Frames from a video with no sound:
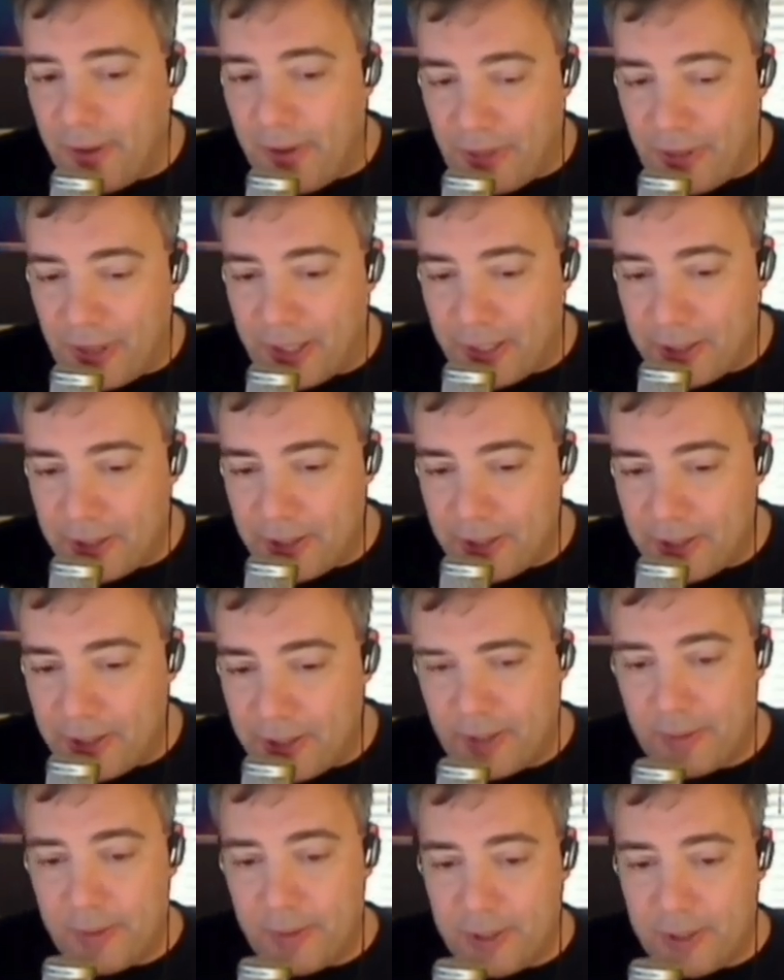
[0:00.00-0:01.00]
the thing that
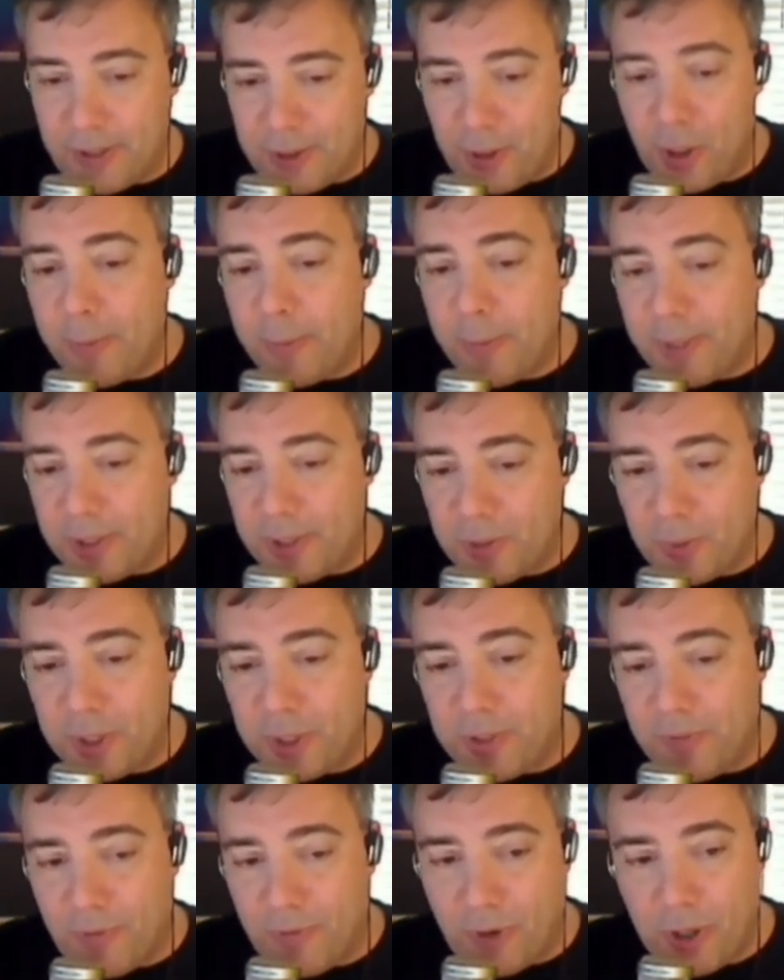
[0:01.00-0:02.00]
ter- determines
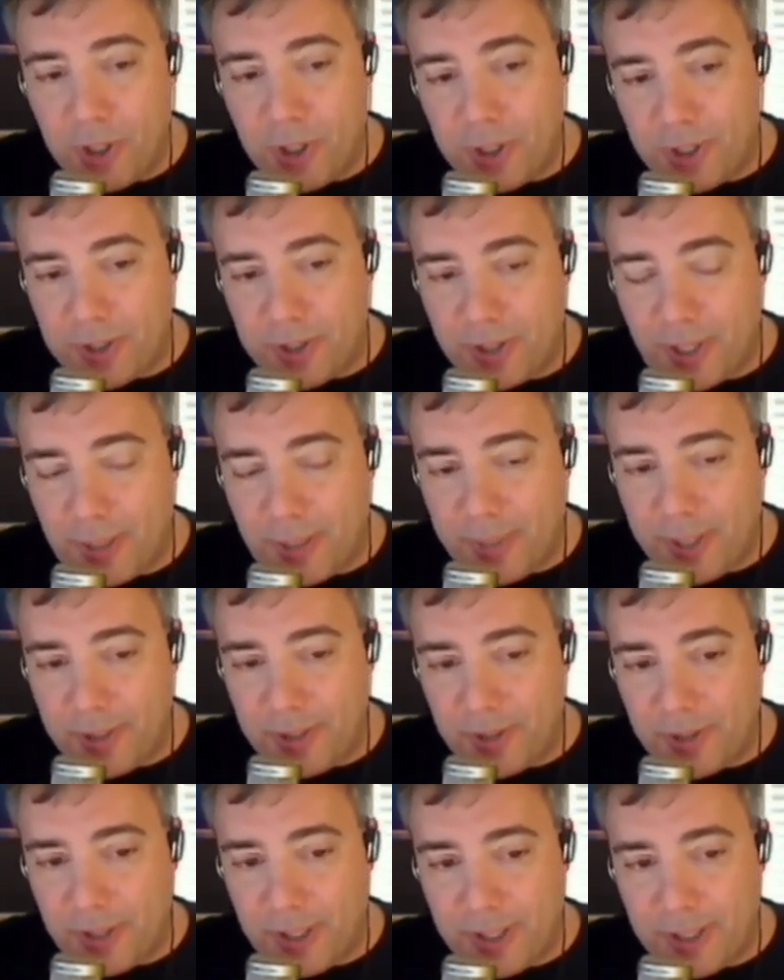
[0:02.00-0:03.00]
which version is going to be
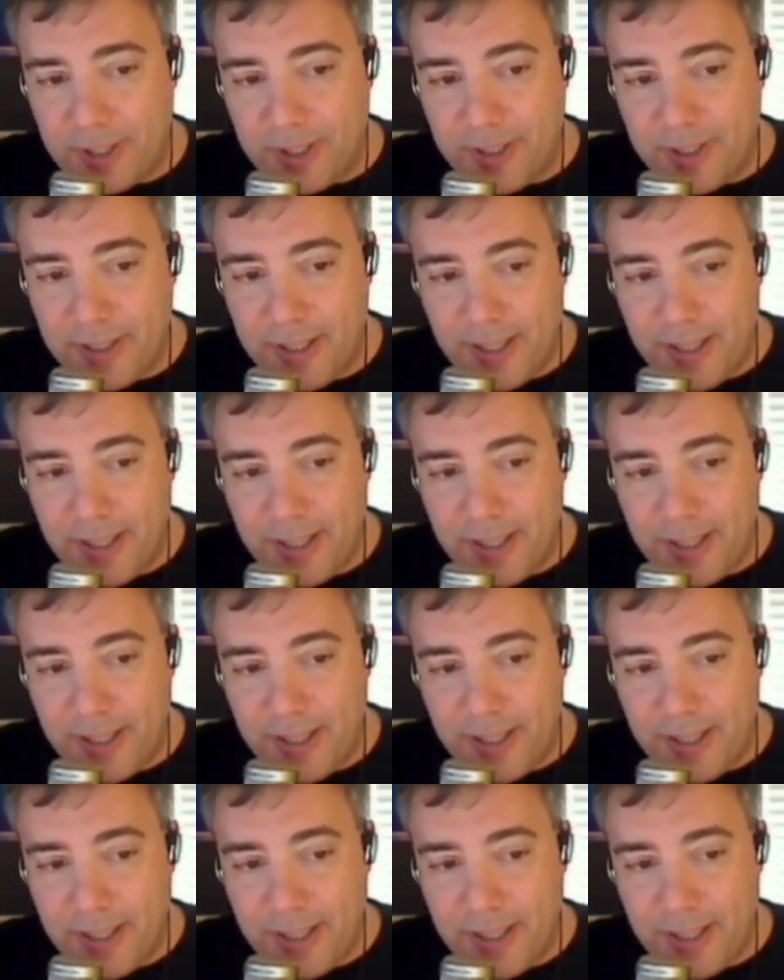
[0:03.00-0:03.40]
installed,